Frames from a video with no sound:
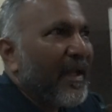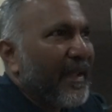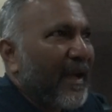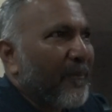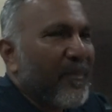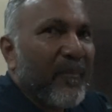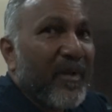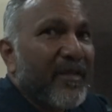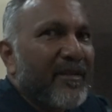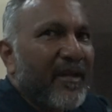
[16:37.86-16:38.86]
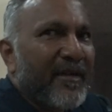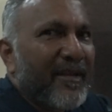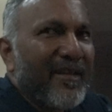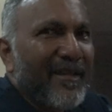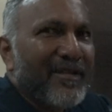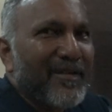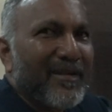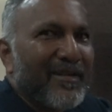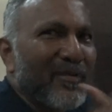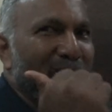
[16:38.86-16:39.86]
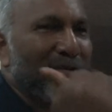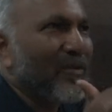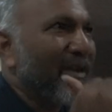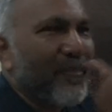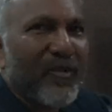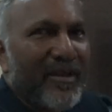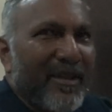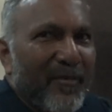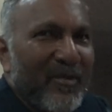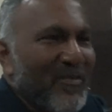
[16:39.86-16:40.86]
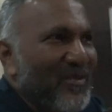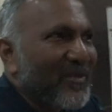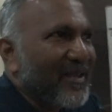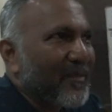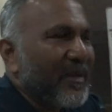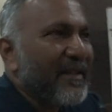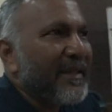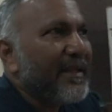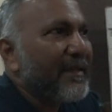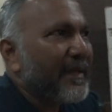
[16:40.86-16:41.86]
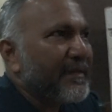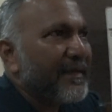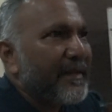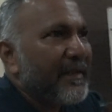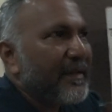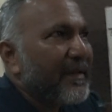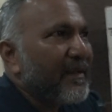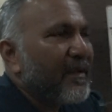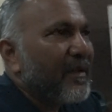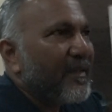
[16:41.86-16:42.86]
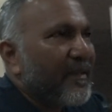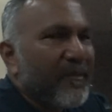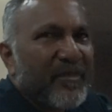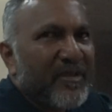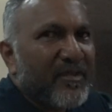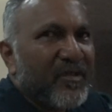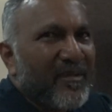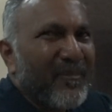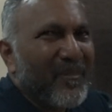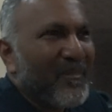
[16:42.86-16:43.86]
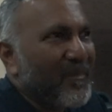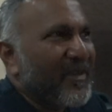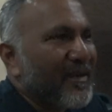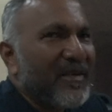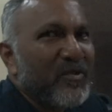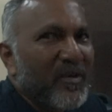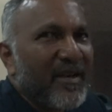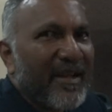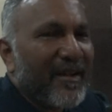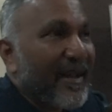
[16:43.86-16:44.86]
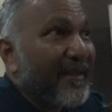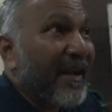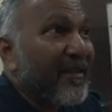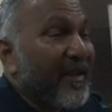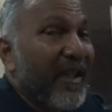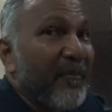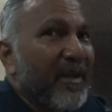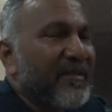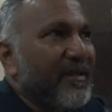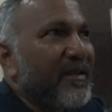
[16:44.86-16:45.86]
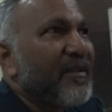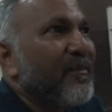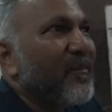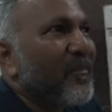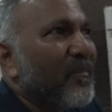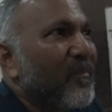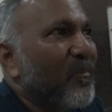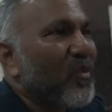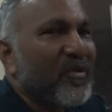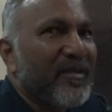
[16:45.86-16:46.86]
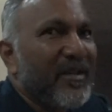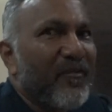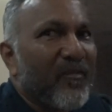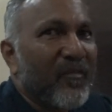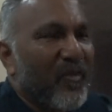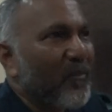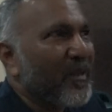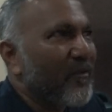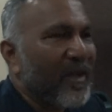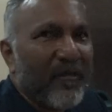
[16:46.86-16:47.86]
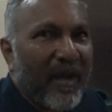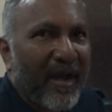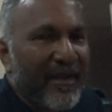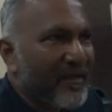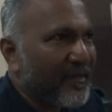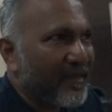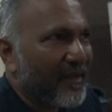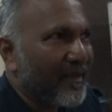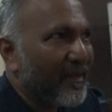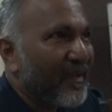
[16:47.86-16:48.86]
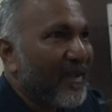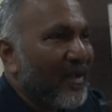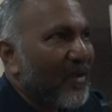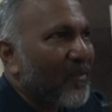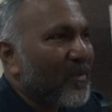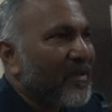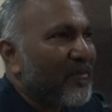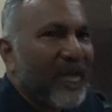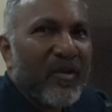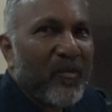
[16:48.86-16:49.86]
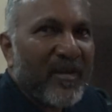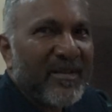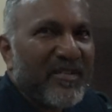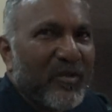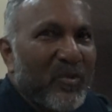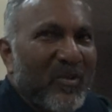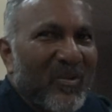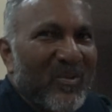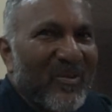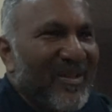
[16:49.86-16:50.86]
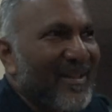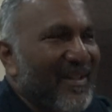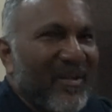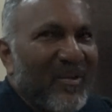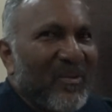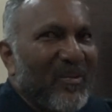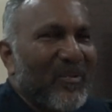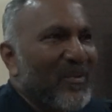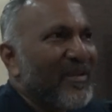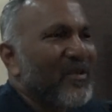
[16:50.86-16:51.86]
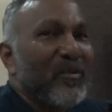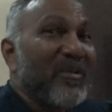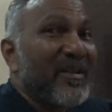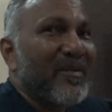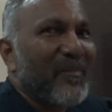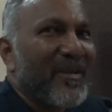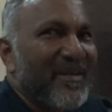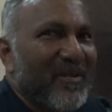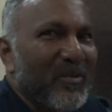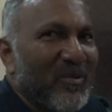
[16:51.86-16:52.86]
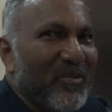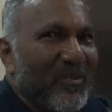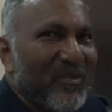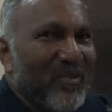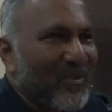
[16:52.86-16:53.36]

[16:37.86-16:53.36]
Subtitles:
Yeah, mothers are taking their children to school and putting them into music. But the thing is actually, the children should like it. And that came actually mostly from the way I see, was when you were in school, no? So in school, the priest used to